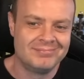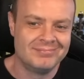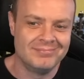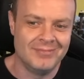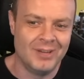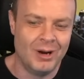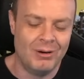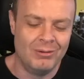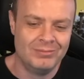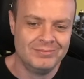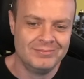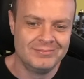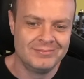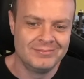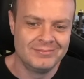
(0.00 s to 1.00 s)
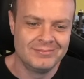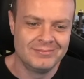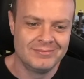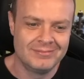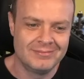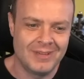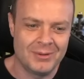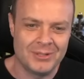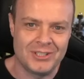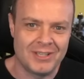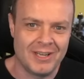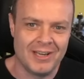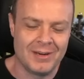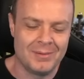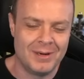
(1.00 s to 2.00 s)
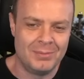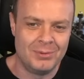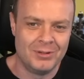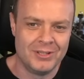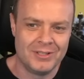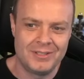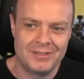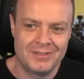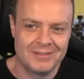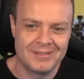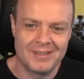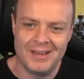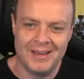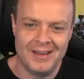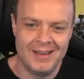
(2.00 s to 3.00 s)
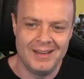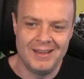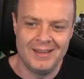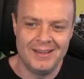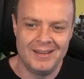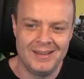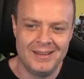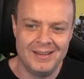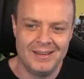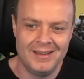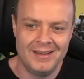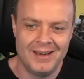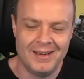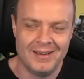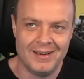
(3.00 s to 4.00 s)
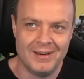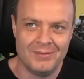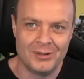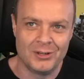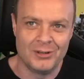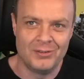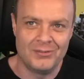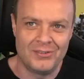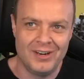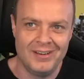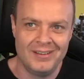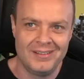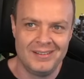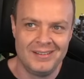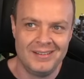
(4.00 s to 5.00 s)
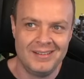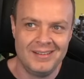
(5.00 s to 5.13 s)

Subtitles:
No. I was staying at my brother's. I didn't have a girlfriend.